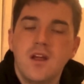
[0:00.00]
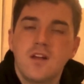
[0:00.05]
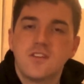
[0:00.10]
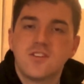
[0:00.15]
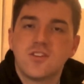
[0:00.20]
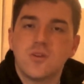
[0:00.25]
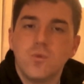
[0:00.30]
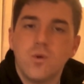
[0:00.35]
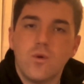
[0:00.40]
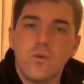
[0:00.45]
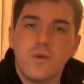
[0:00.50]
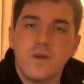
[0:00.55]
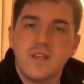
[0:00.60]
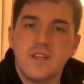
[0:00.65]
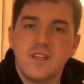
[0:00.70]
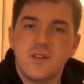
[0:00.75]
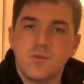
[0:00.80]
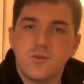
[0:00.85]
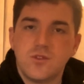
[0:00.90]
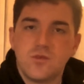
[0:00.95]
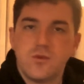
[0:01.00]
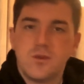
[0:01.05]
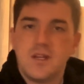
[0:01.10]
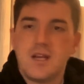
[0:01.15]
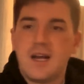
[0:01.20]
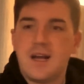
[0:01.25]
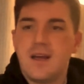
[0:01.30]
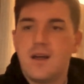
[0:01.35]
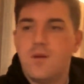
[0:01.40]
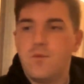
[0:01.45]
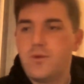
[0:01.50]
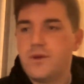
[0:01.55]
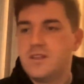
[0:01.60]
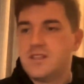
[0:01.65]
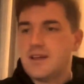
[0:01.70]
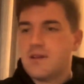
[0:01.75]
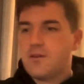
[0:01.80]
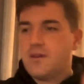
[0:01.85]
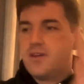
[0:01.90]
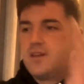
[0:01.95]
So what we did was we
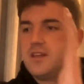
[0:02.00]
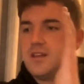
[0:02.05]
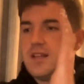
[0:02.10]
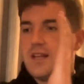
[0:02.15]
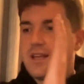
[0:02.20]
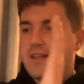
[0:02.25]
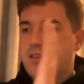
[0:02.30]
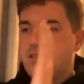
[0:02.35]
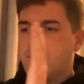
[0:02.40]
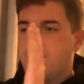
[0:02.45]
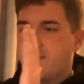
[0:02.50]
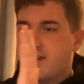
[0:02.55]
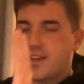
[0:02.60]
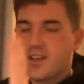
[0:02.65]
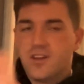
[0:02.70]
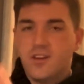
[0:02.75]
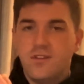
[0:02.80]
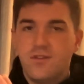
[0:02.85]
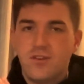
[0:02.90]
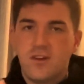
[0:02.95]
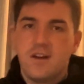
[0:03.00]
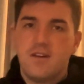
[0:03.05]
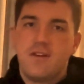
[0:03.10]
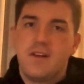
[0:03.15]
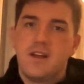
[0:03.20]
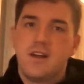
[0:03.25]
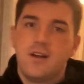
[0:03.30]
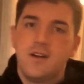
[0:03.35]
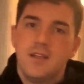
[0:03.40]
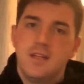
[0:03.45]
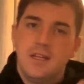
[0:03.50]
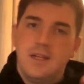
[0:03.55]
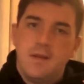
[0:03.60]
downloaded like the Vancouver area,